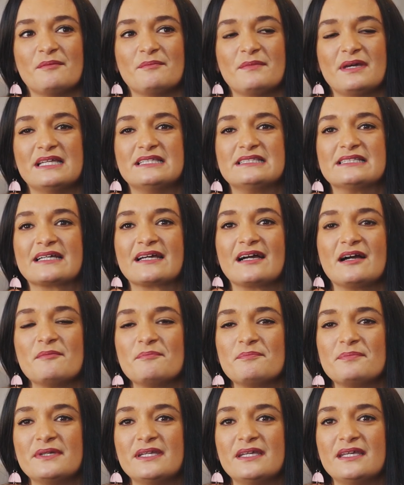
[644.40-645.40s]
It's a
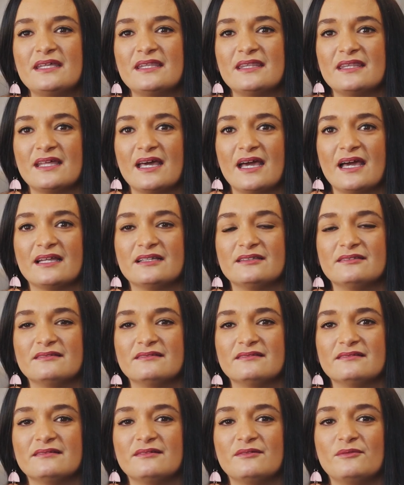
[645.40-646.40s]
company
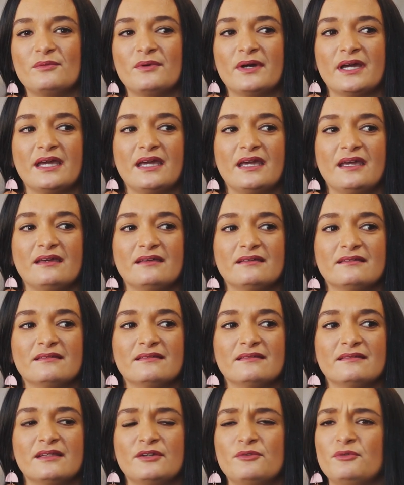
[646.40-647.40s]
where
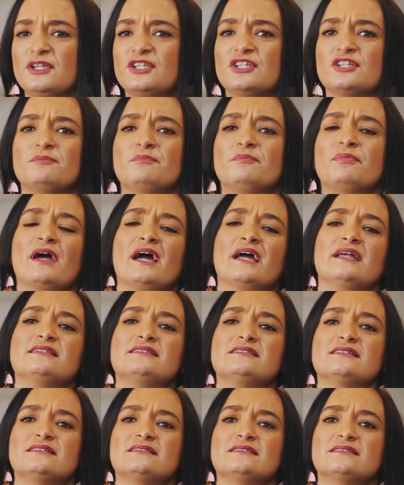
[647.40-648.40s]
the Richard
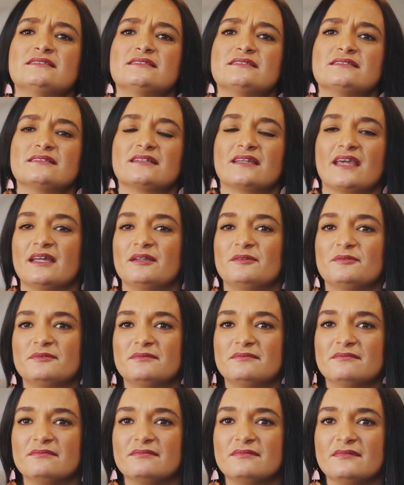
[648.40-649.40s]
Bransons
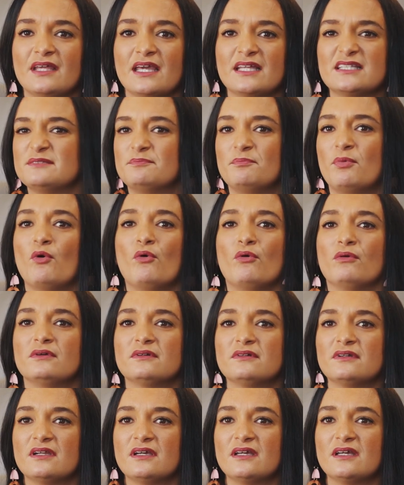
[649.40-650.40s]
gets
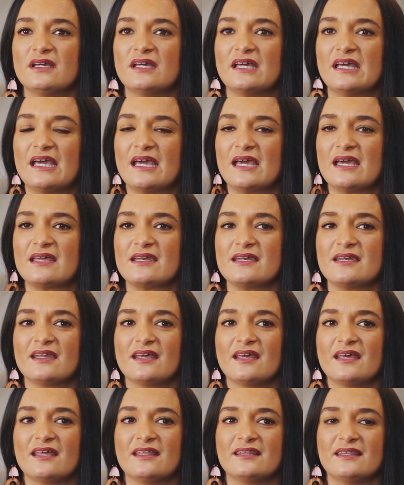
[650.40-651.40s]
born, and
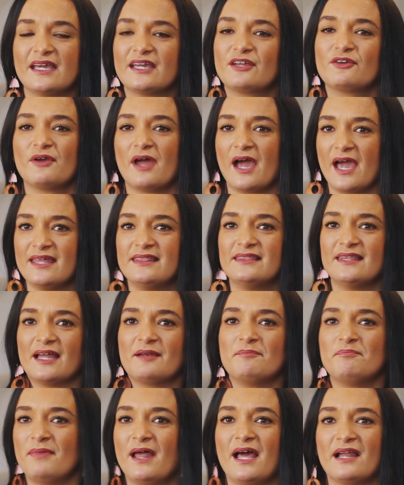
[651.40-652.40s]
they create that
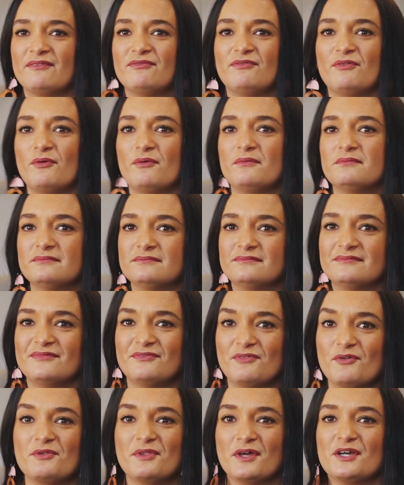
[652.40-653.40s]
platform
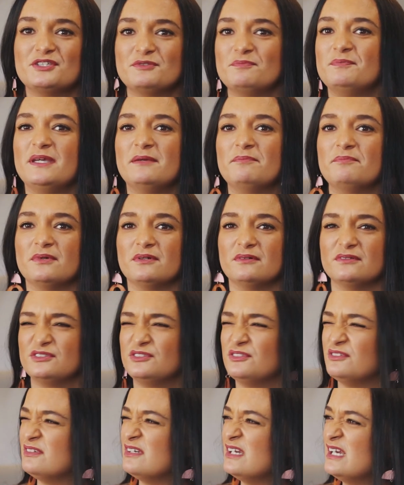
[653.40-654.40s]
for those people
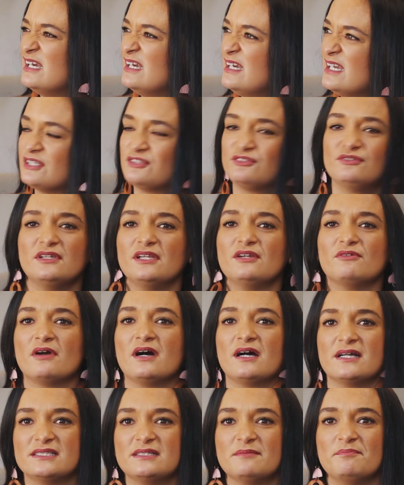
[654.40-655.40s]
to literally
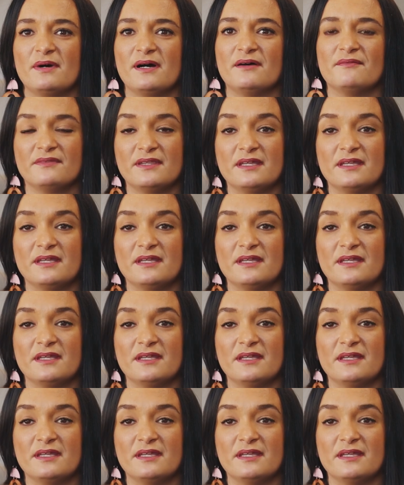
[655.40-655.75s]
rise above